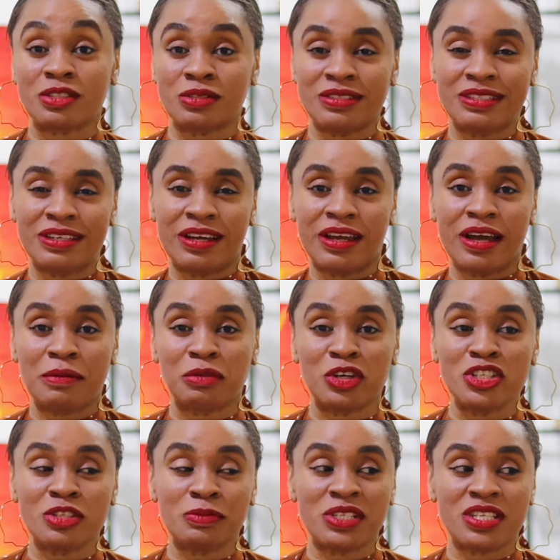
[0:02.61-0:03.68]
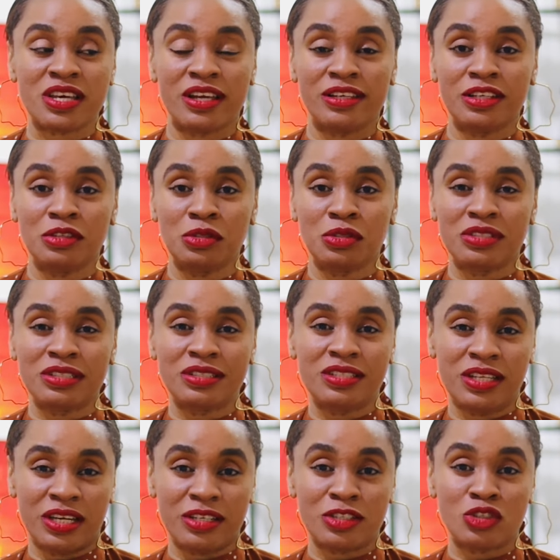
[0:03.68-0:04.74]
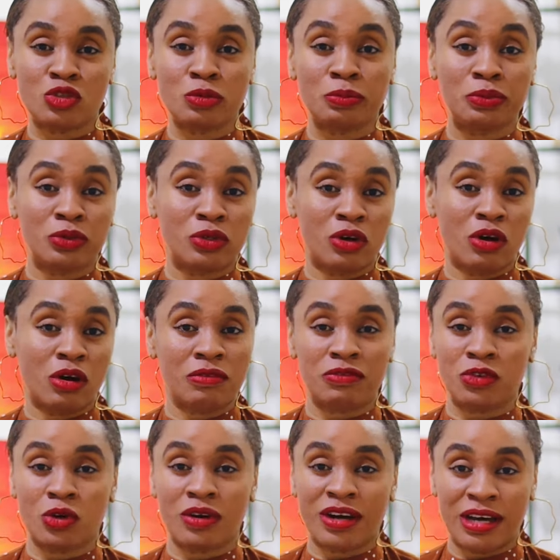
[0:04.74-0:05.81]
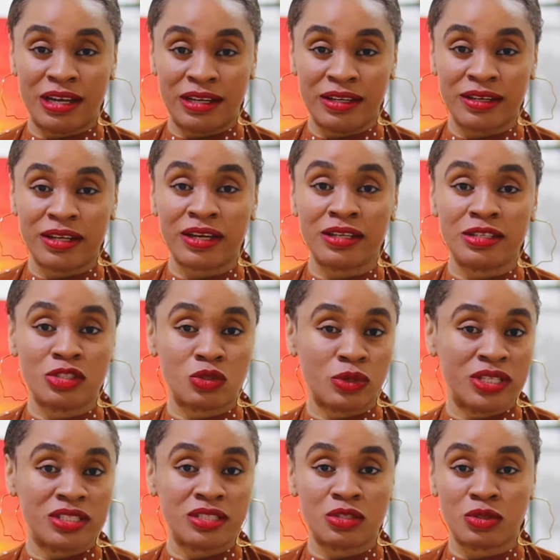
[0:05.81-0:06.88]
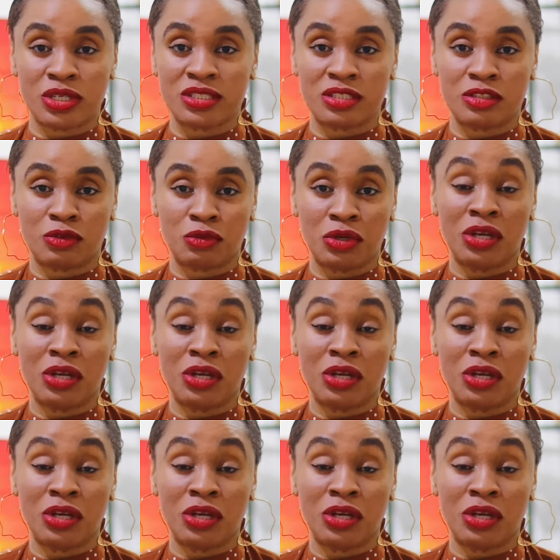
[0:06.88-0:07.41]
Today, I'm going to be telling you the days to book off your calendar in 2023.